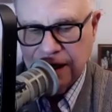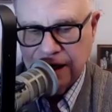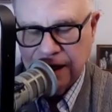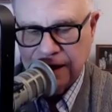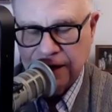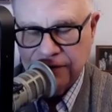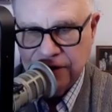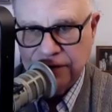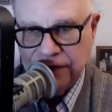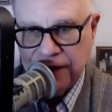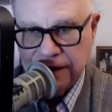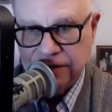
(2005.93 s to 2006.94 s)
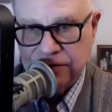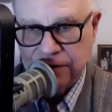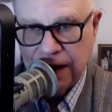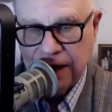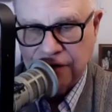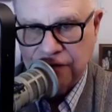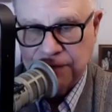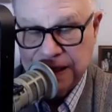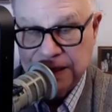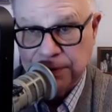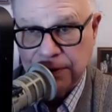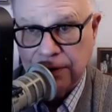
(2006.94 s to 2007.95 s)
And I've done that to a lot of
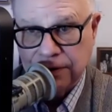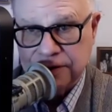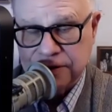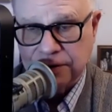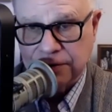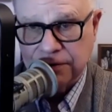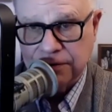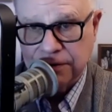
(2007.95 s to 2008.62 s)
people also.